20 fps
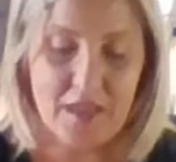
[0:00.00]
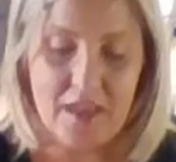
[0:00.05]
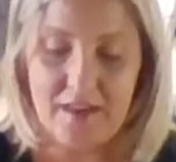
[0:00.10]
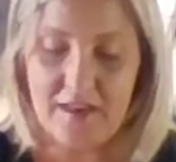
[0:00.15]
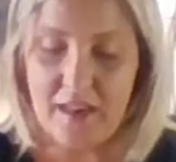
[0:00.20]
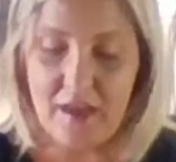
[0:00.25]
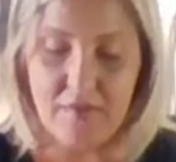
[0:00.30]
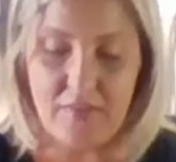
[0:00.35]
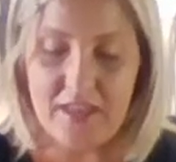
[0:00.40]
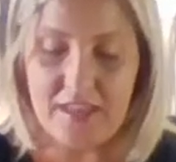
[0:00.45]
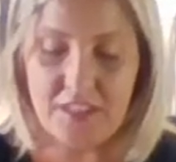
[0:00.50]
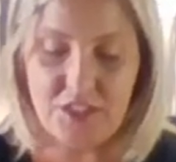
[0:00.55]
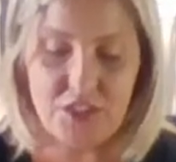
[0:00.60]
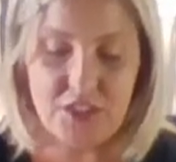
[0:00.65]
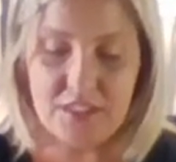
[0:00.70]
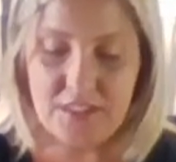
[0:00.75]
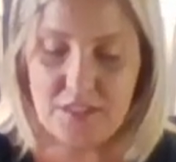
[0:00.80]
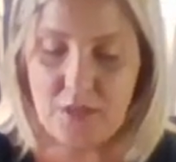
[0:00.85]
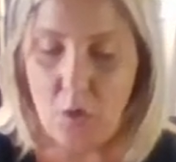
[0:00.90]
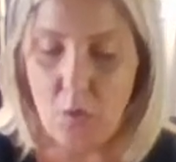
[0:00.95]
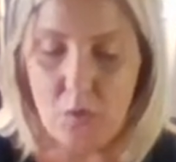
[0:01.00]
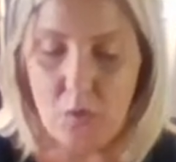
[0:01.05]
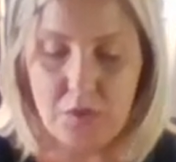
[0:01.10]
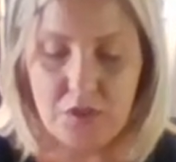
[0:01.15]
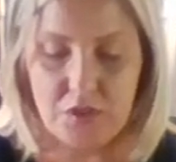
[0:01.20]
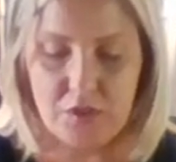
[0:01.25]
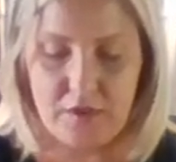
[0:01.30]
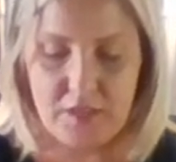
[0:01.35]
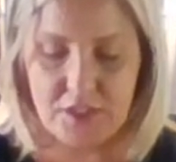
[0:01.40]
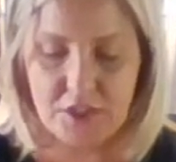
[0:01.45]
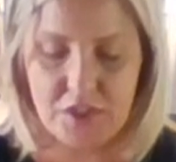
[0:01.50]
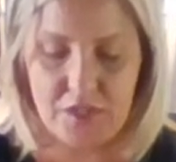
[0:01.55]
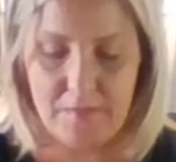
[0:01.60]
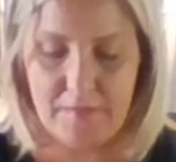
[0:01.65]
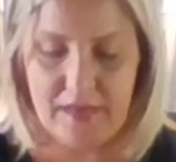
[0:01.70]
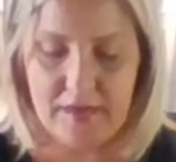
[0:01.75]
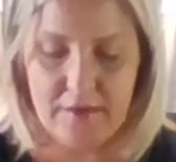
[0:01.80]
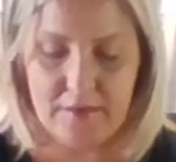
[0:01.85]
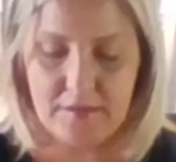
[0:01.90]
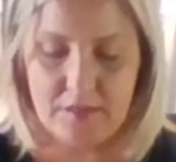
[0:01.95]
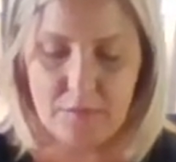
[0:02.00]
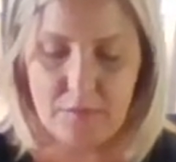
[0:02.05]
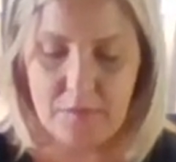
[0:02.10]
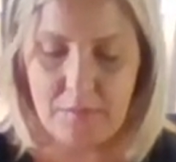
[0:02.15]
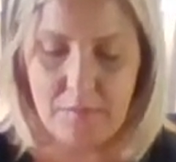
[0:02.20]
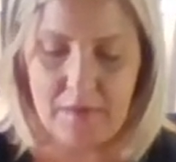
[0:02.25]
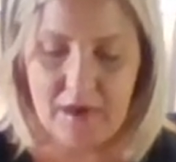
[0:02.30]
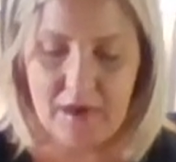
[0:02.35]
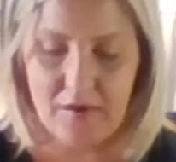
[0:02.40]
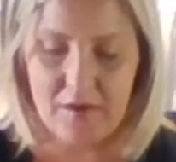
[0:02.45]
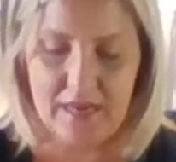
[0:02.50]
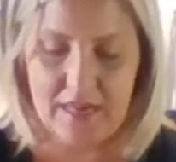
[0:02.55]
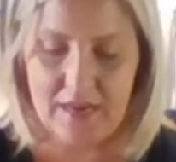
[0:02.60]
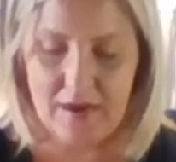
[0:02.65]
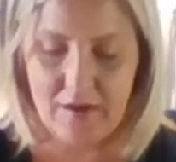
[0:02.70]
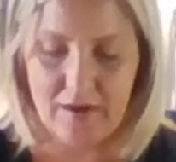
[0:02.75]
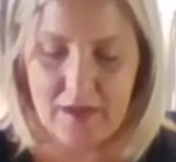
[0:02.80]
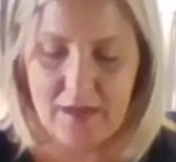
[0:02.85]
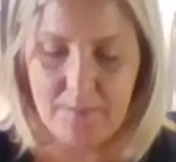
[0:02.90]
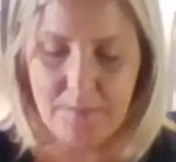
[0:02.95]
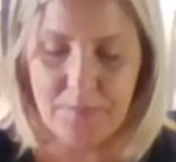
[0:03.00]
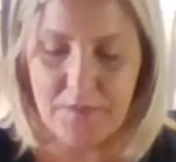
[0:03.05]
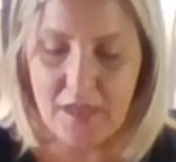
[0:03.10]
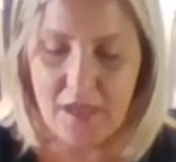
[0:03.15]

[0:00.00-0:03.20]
Now that's just cold crushed tomatoes with marinara.